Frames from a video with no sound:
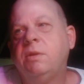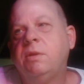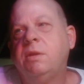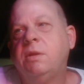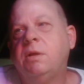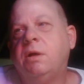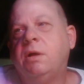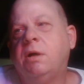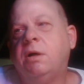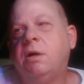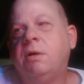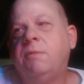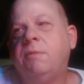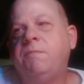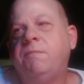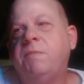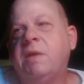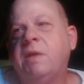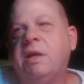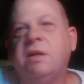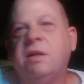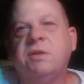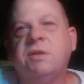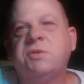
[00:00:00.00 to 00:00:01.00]
And
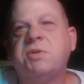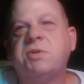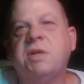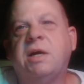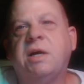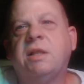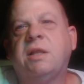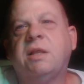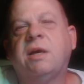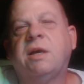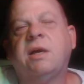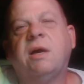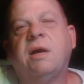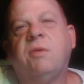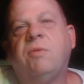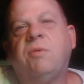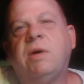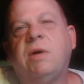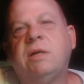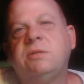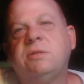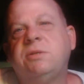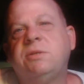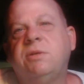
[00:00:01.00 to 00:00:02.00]
it's not like I
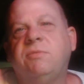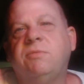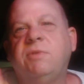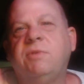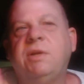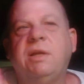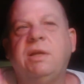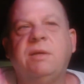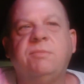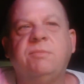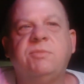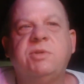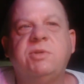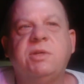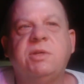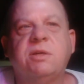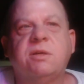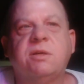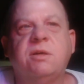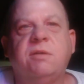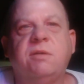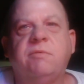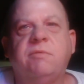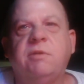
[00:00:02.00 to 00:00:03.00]
watch every damn
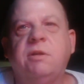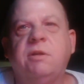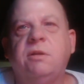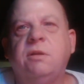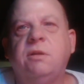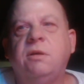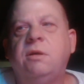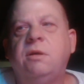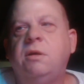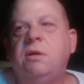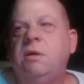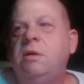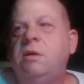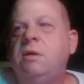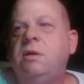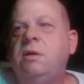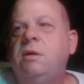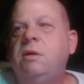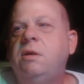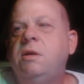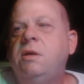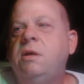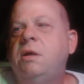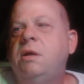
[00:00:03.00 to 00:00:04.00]
tick of it.
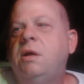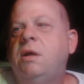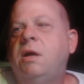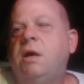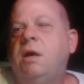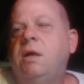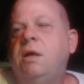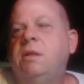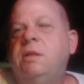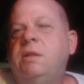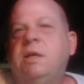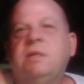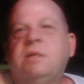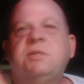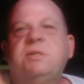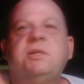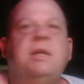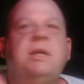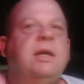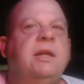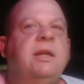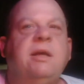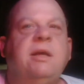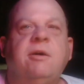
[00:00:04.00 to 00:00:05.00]
That's
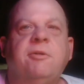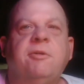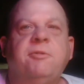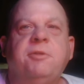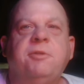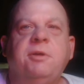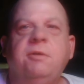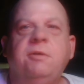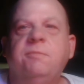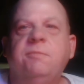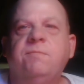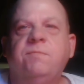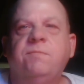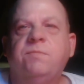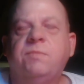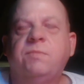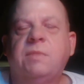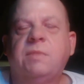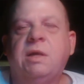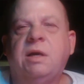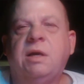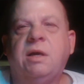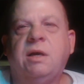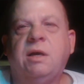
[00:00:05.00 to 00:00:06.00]
not healthy.
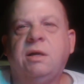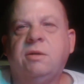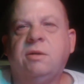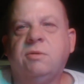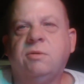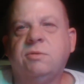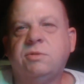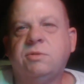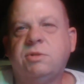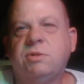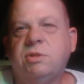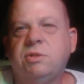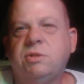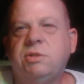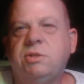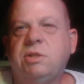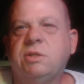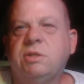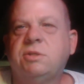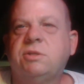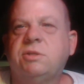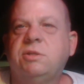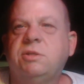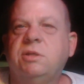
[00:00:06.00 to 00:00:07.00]
I don't
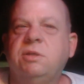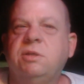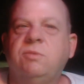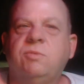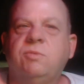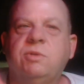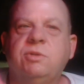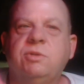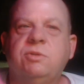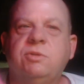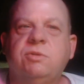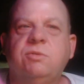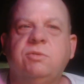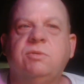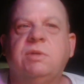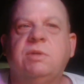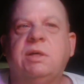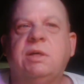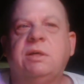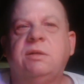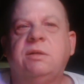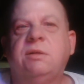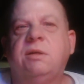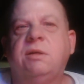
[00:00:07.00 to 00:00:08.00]
suggest anyone do
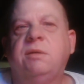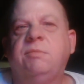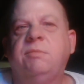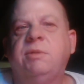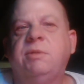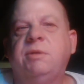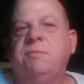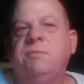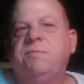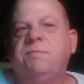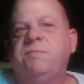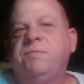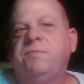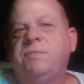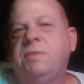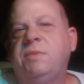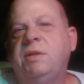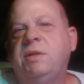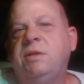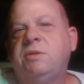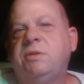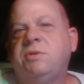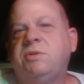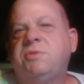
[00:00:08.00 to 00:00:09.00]
that. I mean,
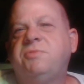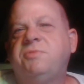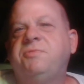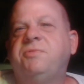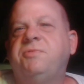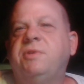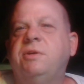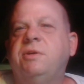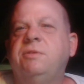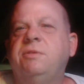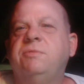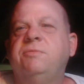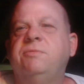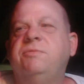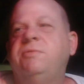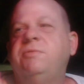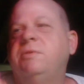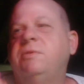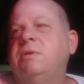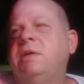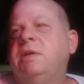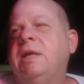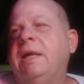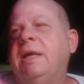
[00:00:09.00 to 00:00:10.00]
it's fun
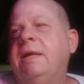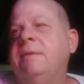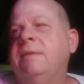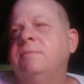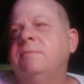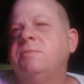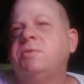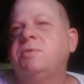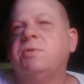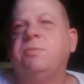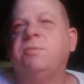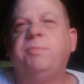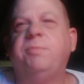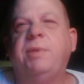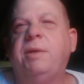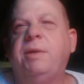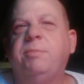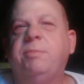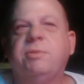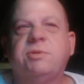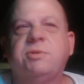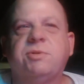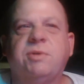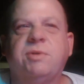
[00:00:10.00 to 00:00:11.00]
for games or
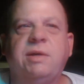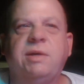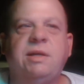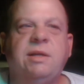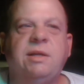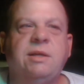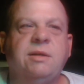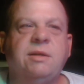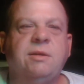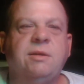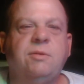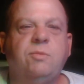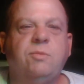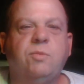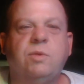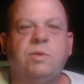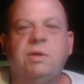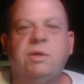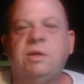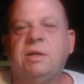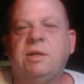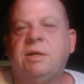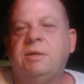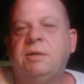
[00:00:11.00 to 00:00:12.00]
paper trading and
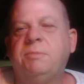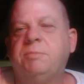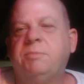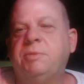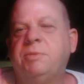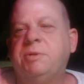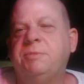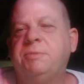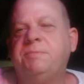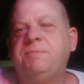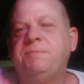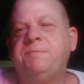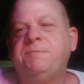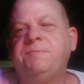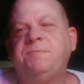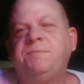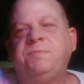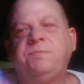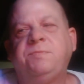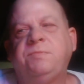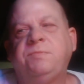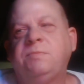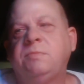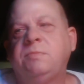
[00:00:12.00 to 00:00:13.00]
whatnot, but
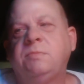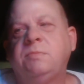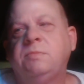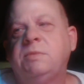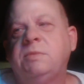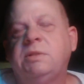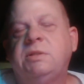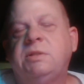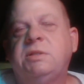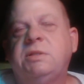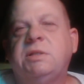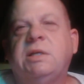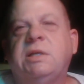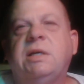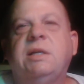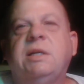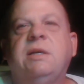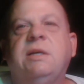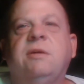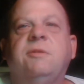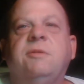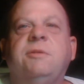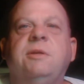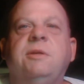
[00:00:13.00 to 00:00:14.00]
it's not
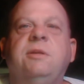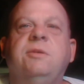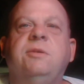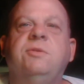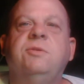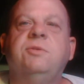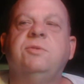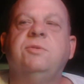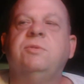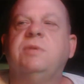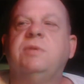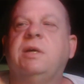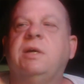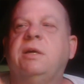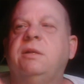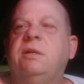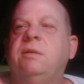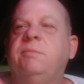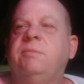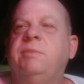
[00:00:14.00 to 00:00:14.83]
healthy to do that.